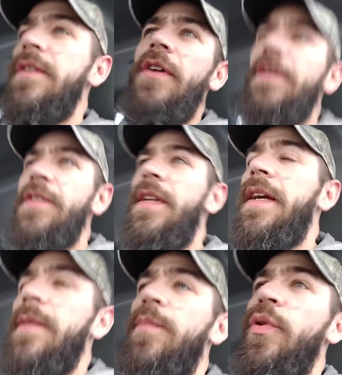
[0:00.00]
so I just
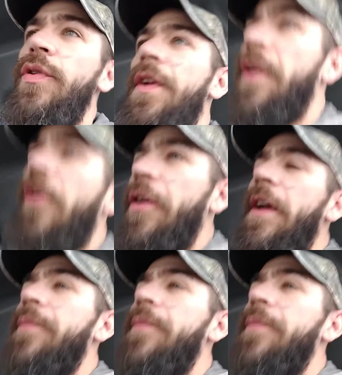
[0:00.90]
like pulled into Target,